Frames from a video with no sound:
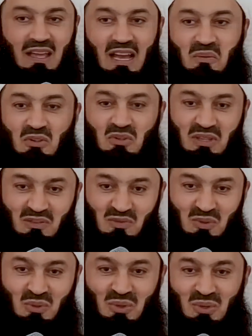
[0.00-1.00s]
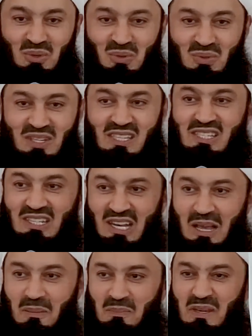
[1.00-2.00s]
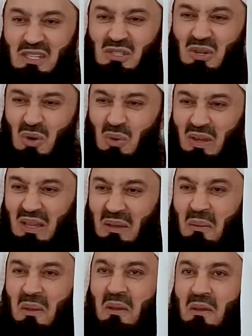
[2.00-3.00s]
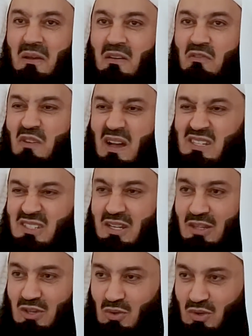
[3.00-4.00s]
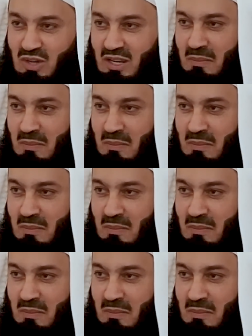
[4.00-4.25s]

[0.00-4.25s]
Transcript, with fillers: I want to give you good news. Islam is growing faster than you can